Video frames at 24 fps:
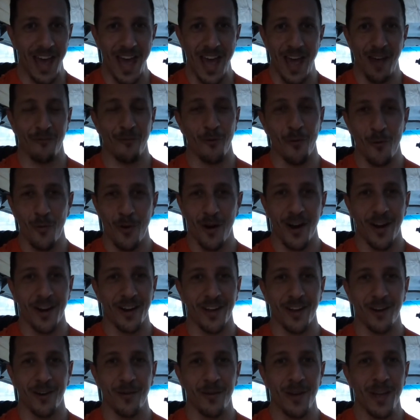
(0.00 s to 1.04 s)
everywhere I
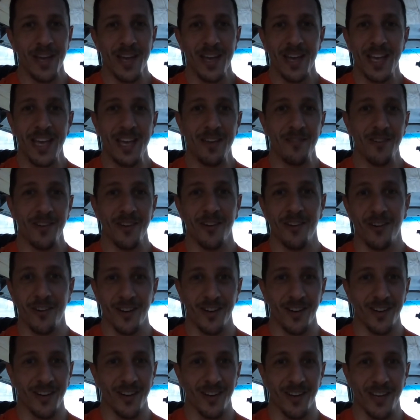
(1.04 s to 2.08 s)
go, even
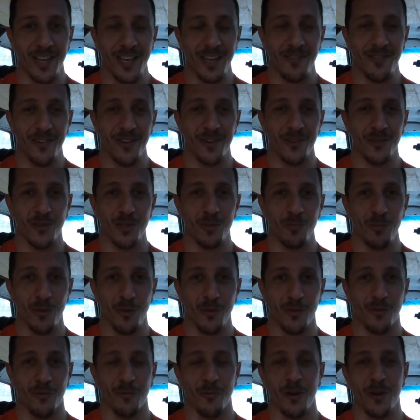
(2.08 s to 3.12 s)
on
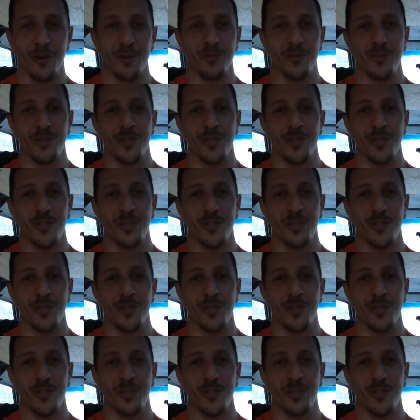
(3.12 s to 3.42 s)
smoother roads.